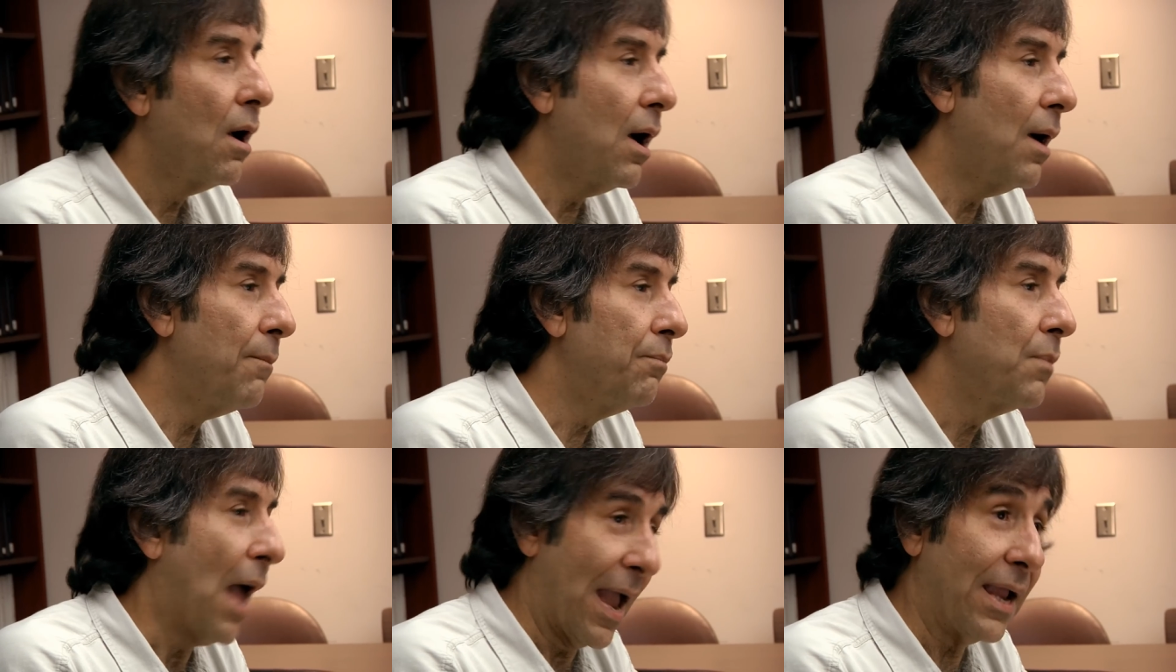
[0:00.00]

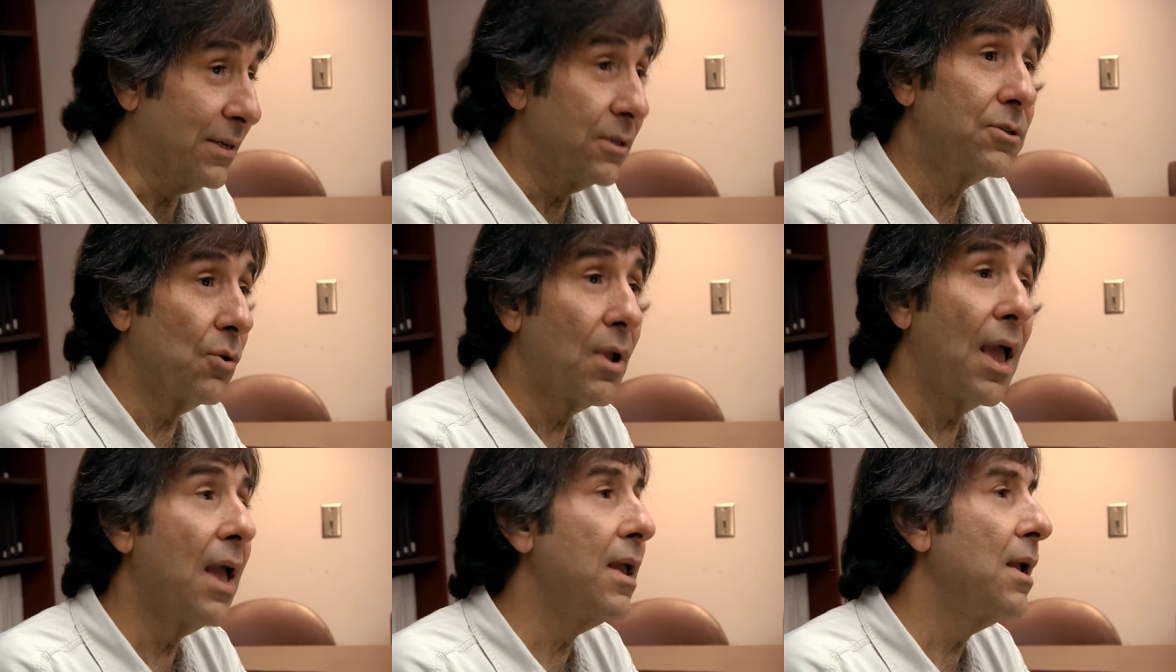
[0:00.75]
um, I guess it's
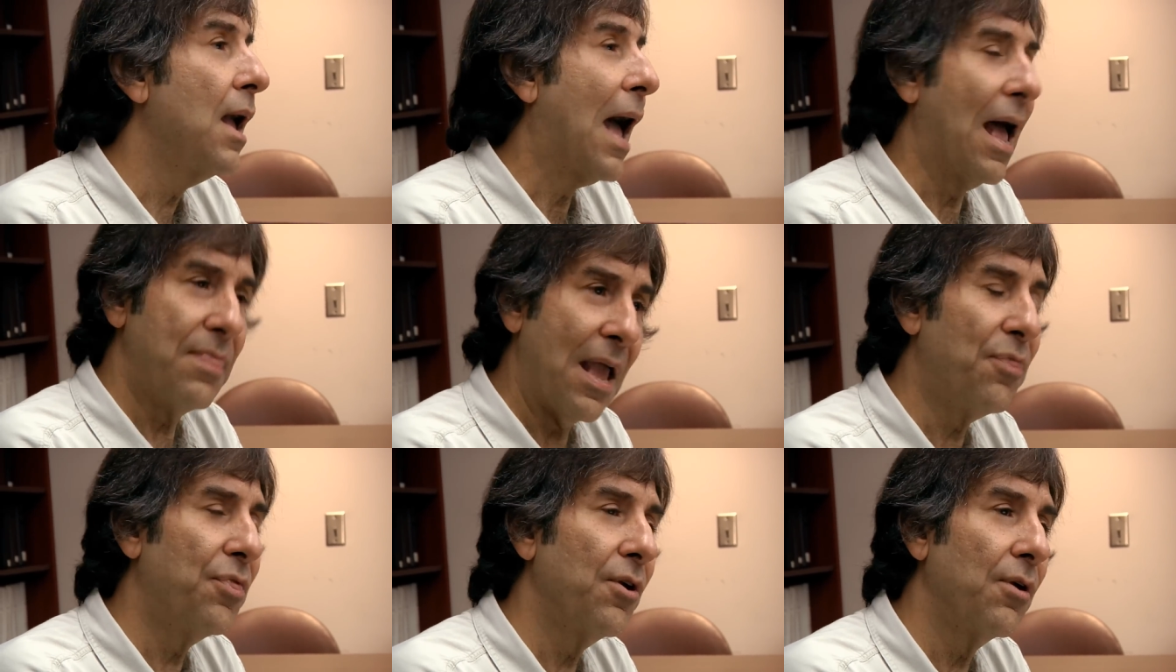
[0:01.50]
okay on
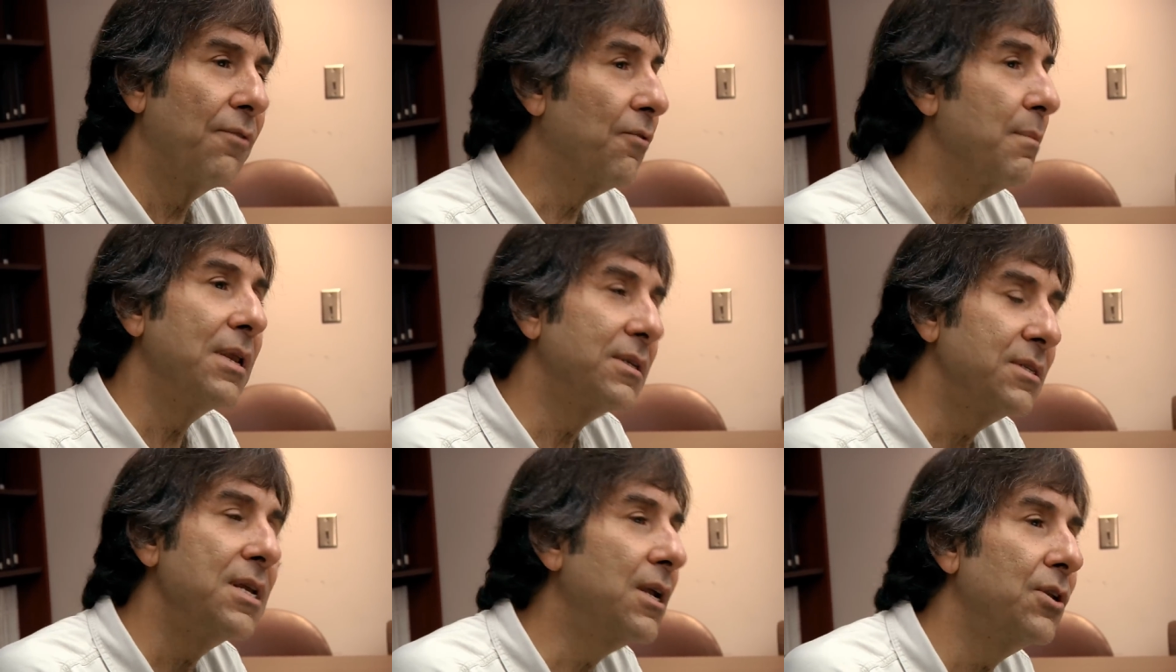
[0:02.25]
that theory for me to
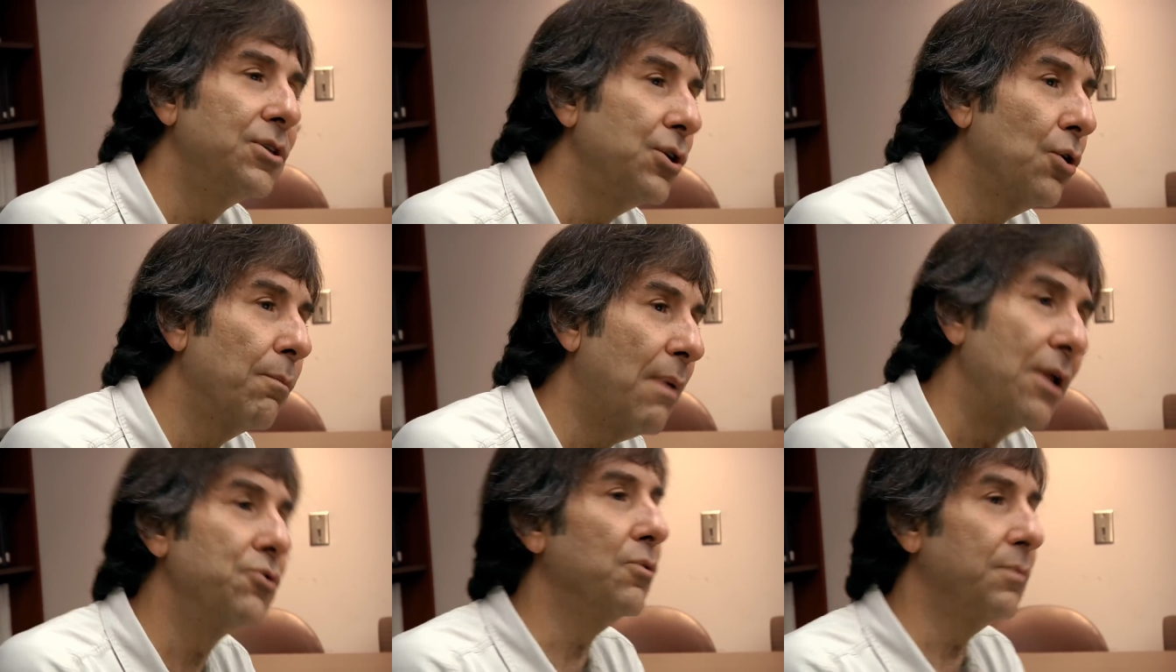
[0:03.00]
sneak into your
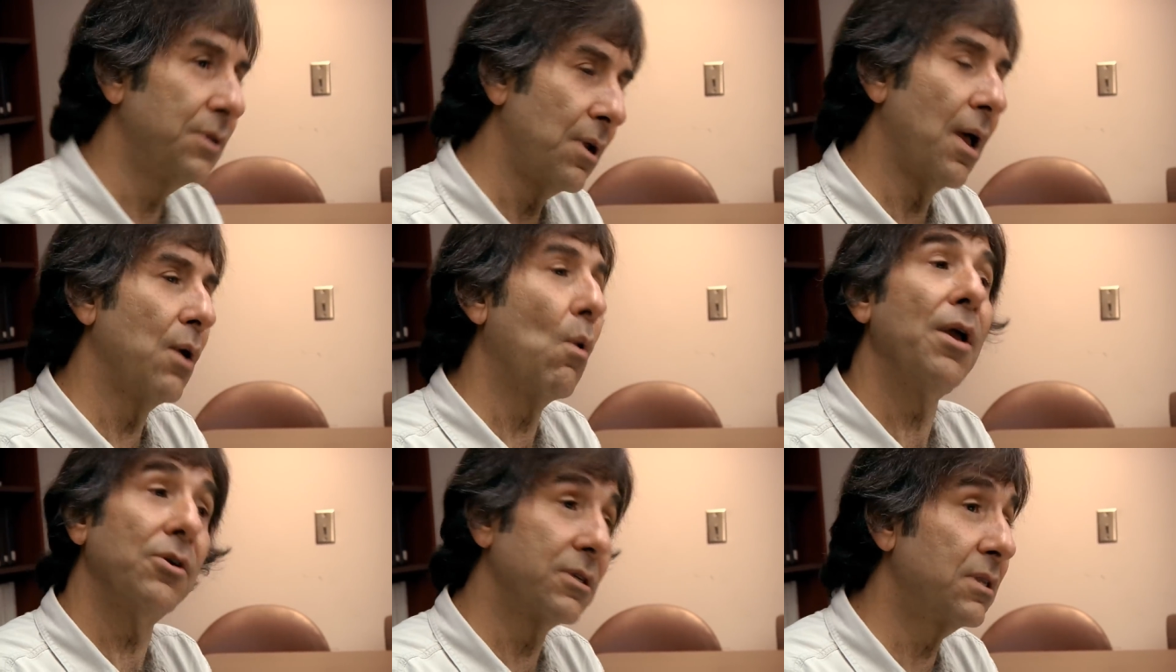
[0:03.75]
bedroom tonight
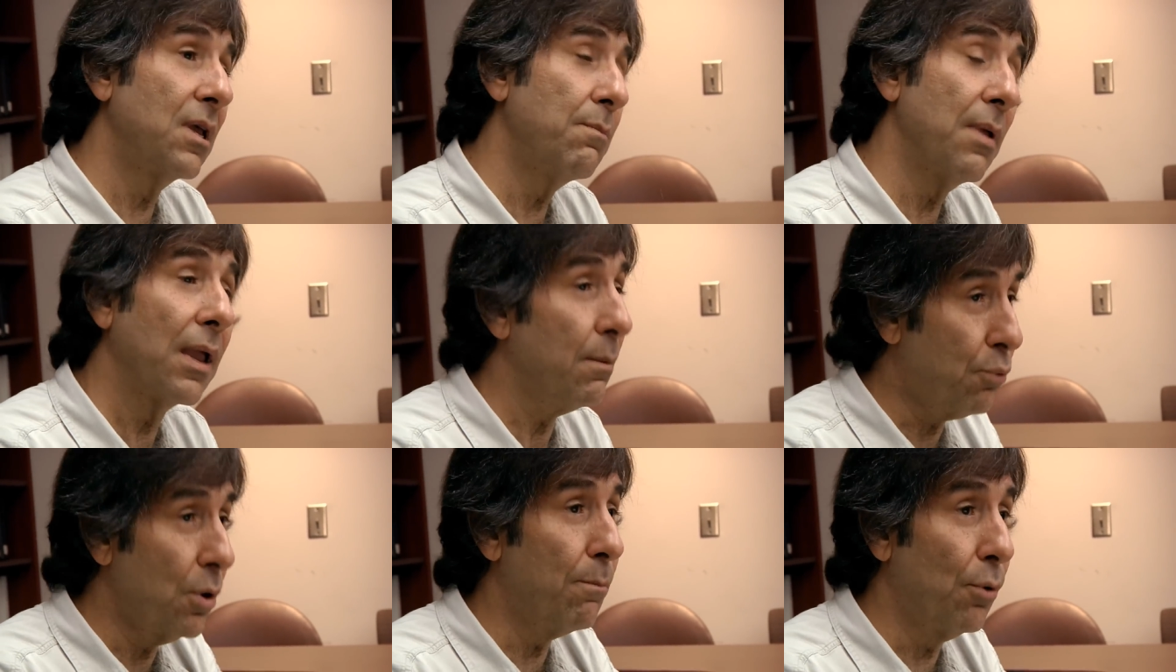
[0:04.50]
while you're sleeping
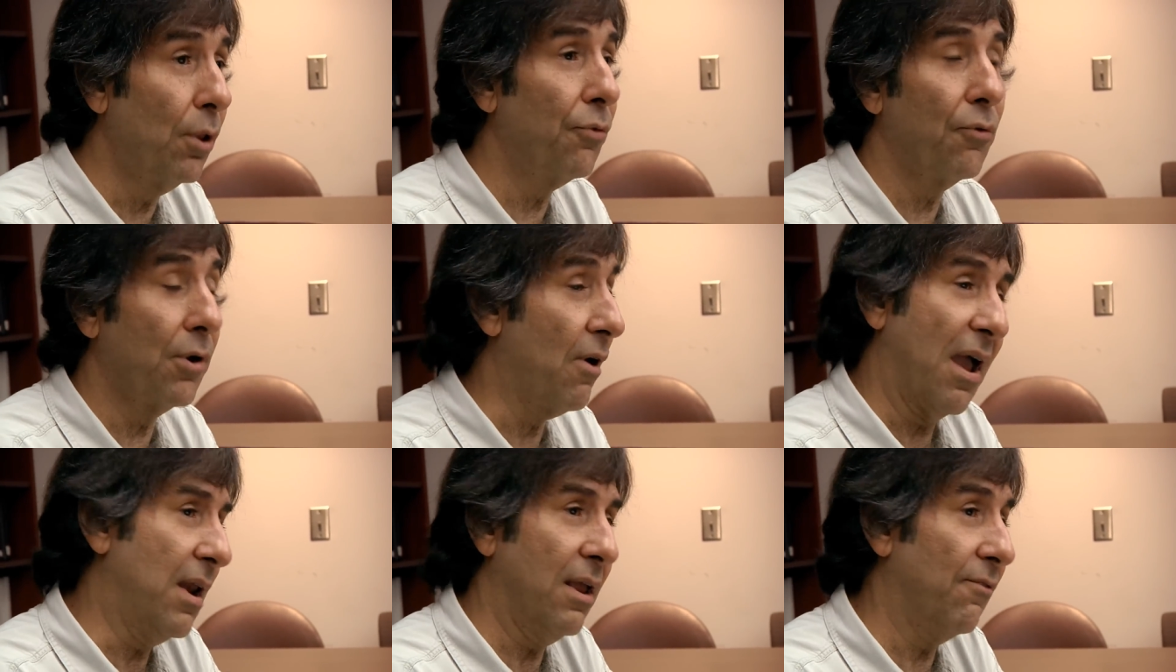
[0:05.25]
and put a bullet through your
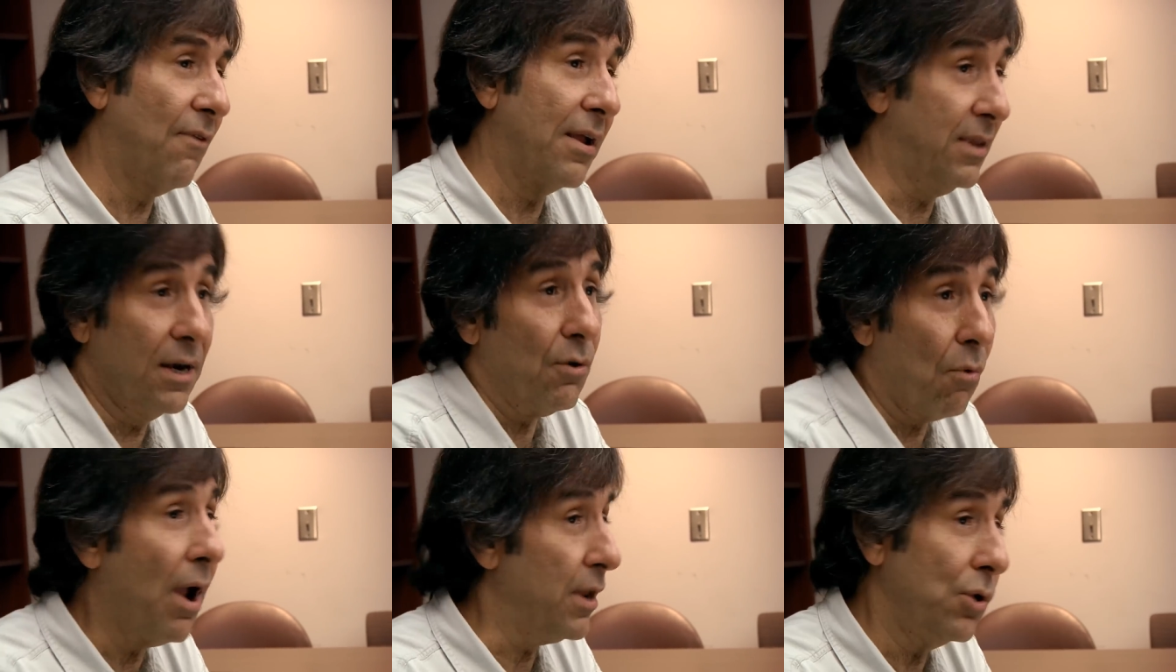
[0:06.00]
head. If I did it
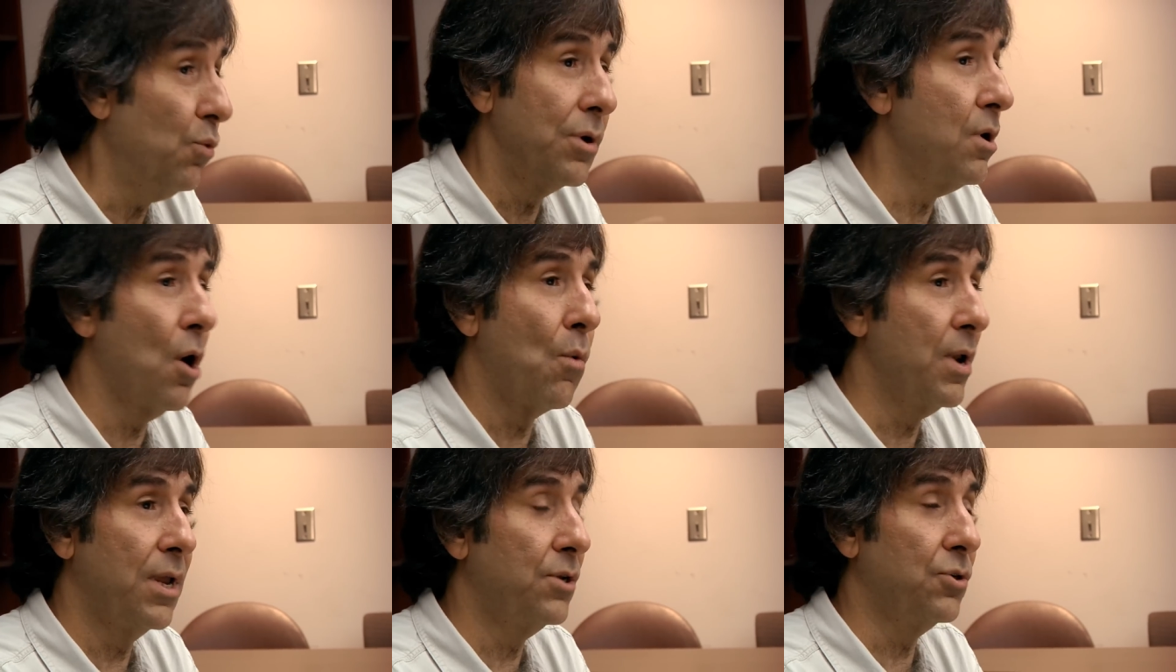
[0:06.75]
right, you wouldn't know
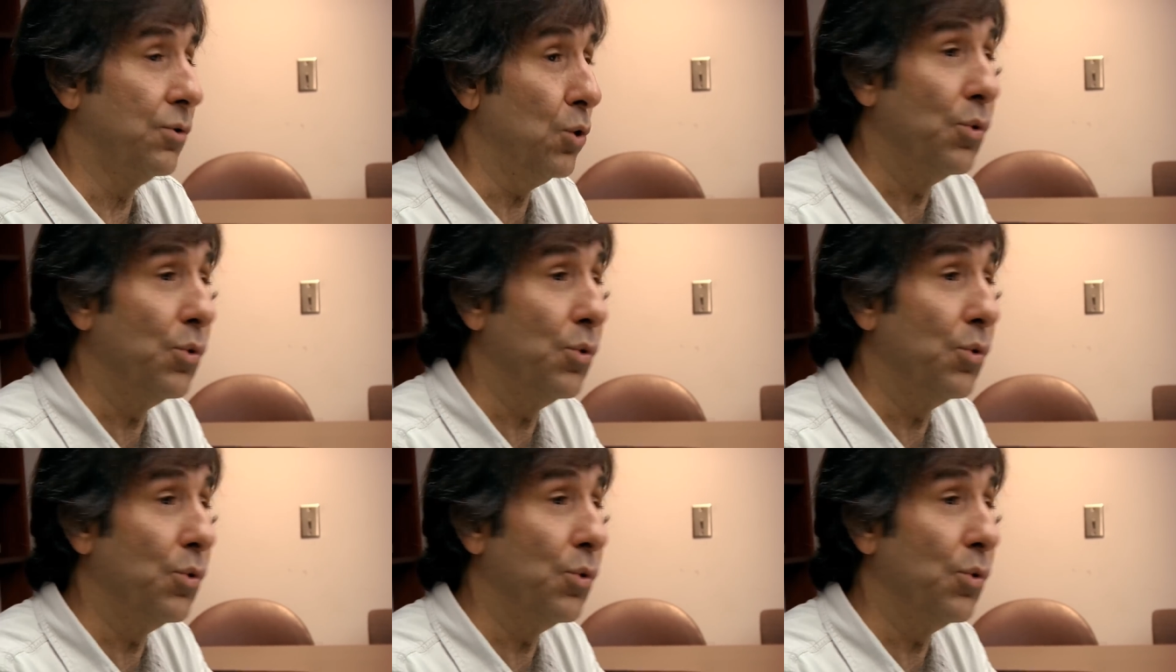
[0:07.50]
what hit you. You